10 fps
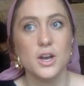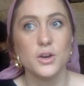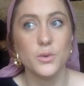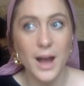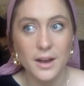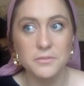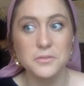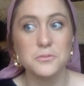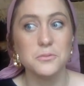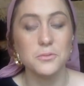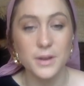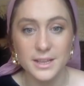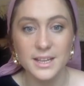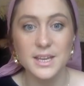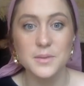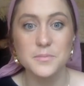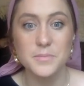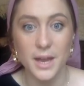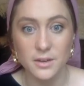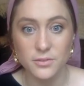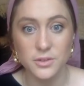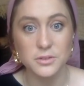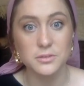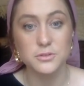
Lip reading: who have really painful,